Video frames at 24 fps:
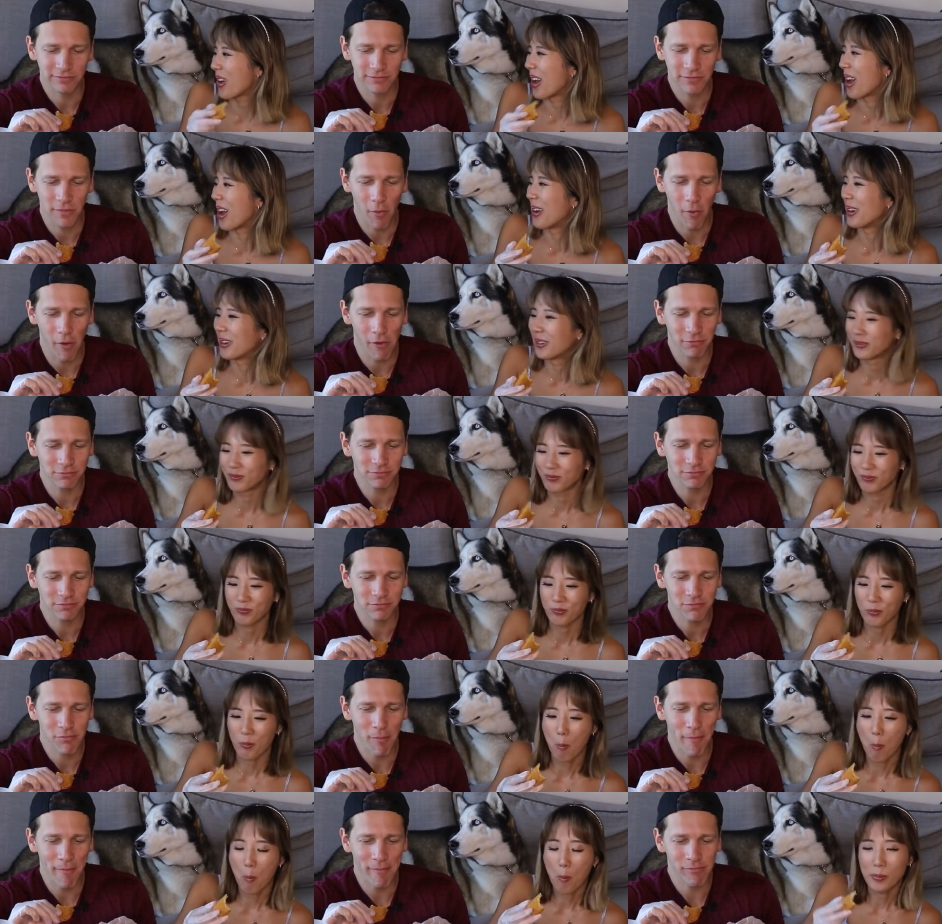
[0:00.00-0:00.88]
Speaker 1: but
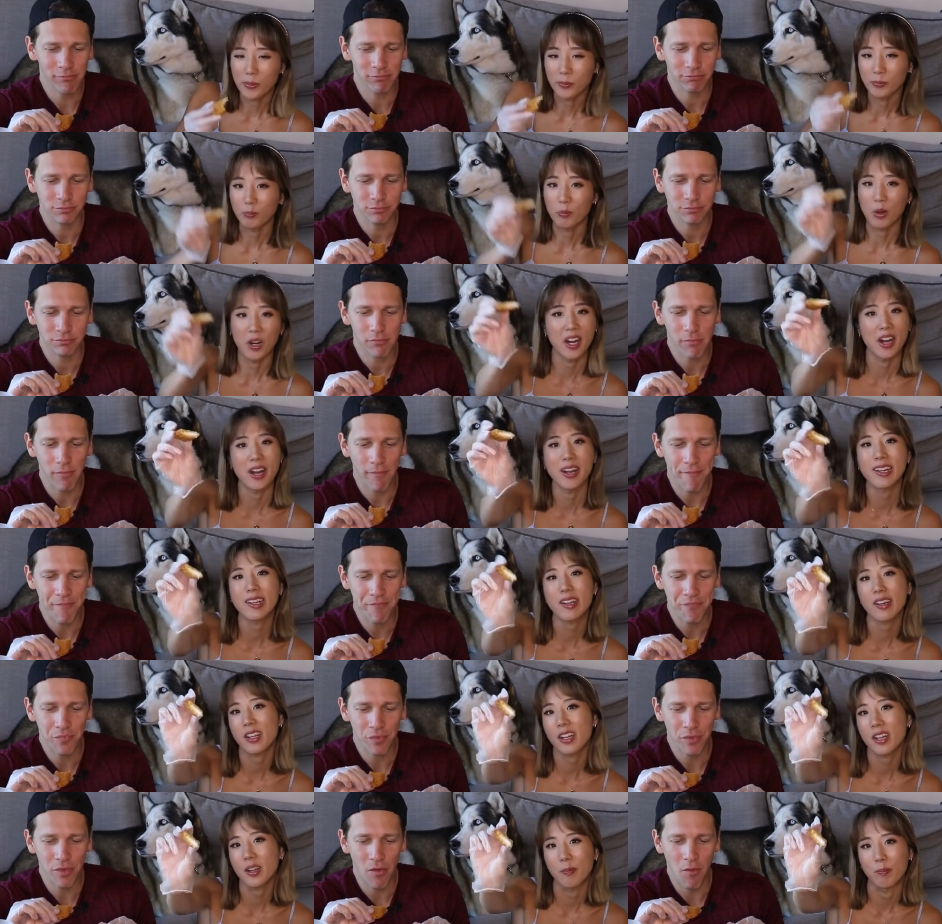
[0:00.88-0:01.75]
but it
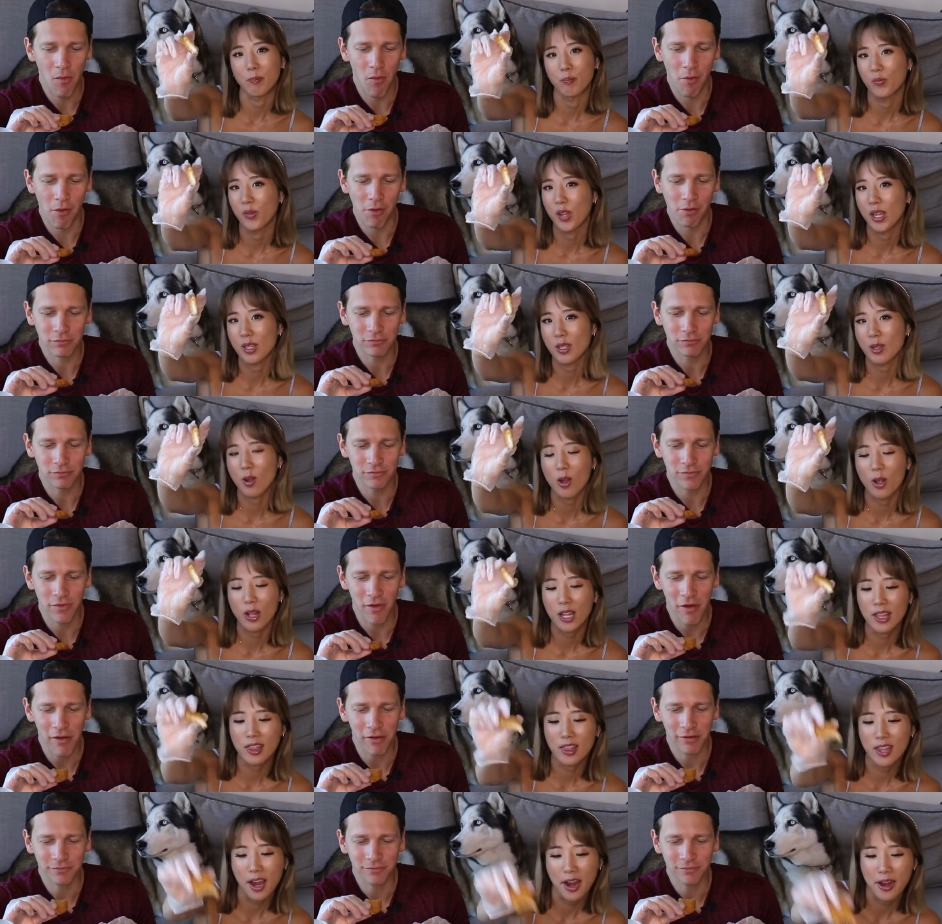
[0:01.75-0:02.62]
is good. It's
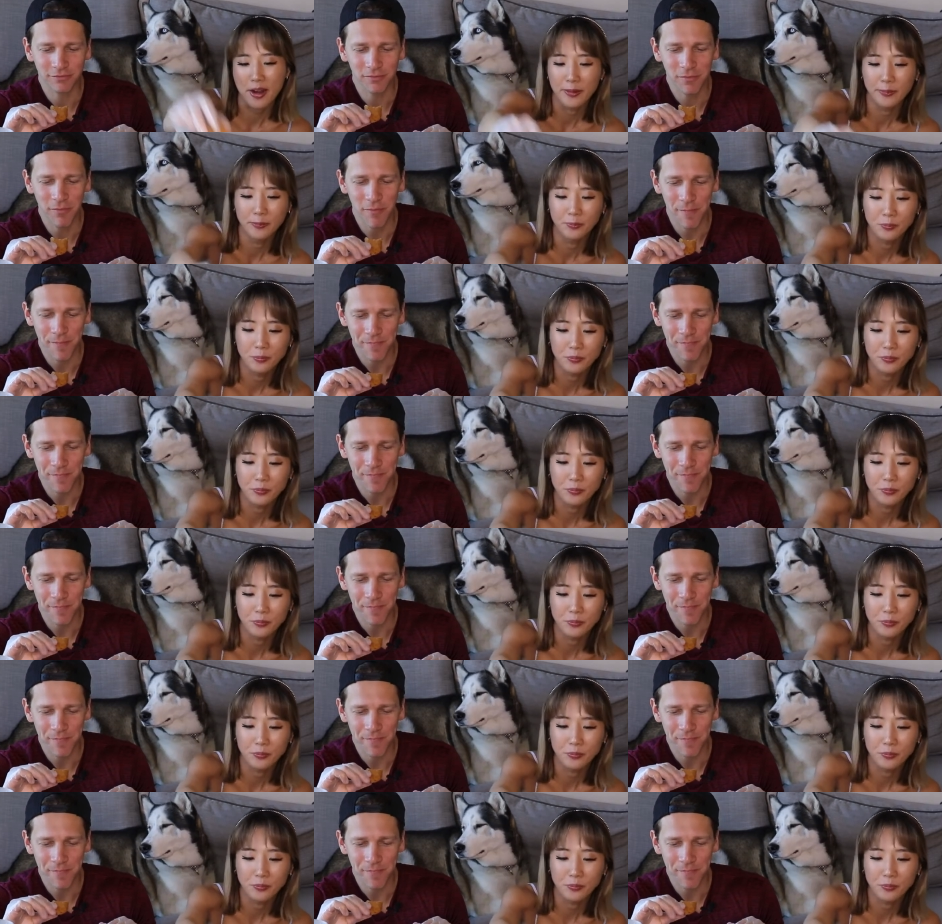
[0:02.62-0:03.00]
all in there.